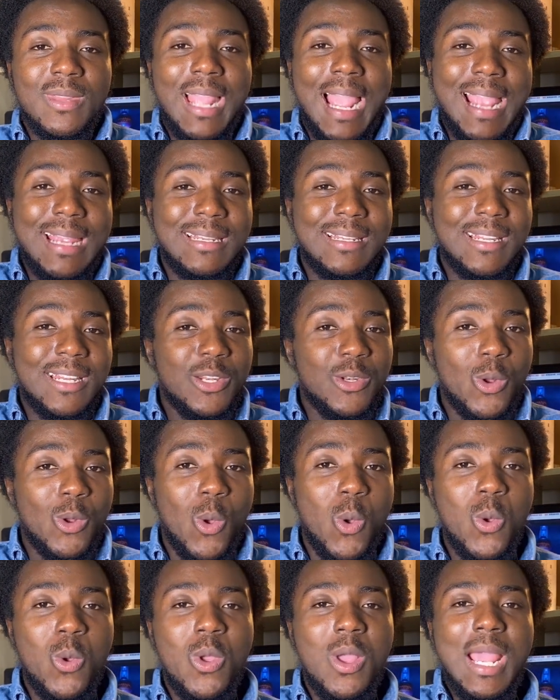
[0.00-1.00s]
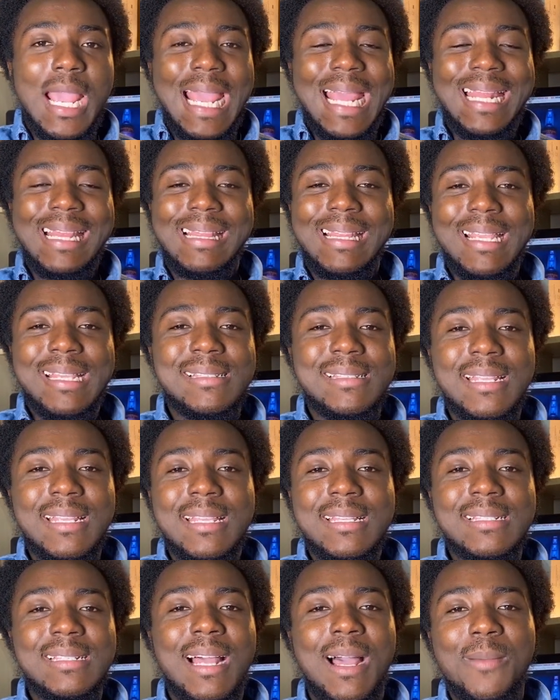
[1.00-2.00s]
I didn't know, and these
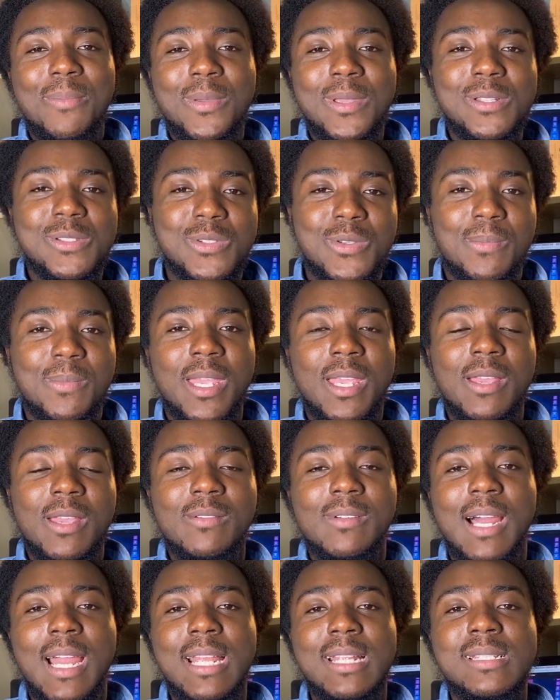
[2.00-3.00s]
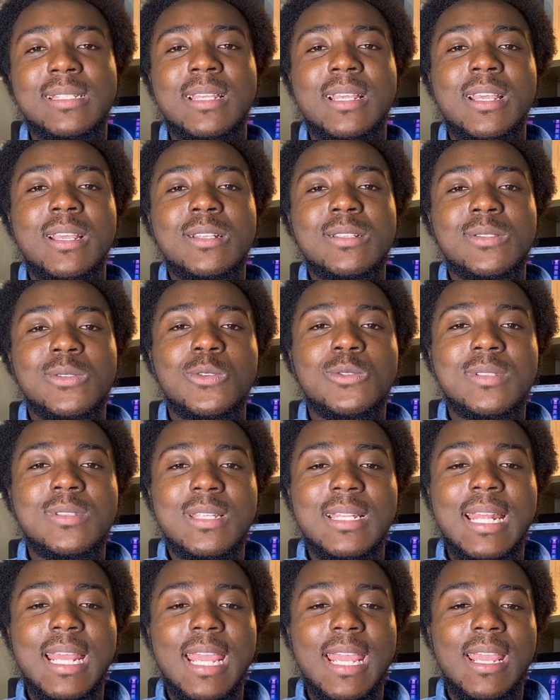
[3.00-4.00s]
things happened to me, right? So
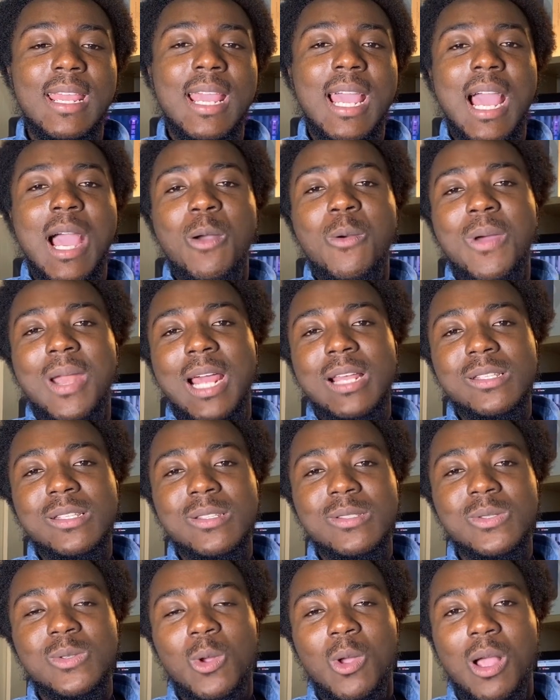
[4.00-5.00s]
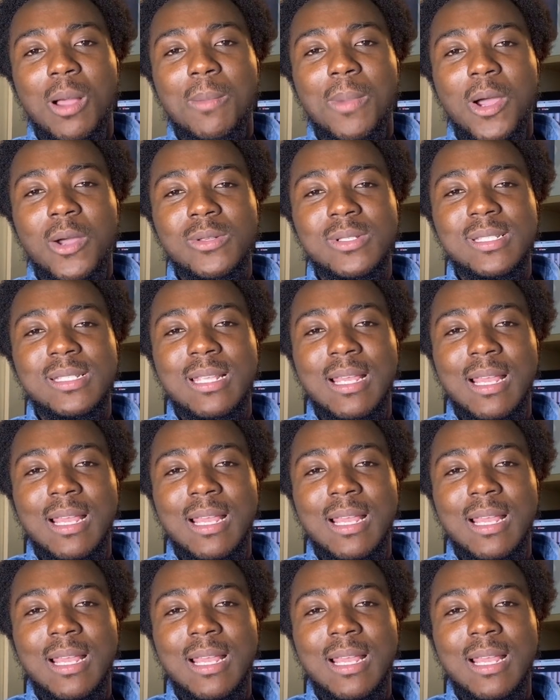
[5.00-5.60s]
today I want us to talk about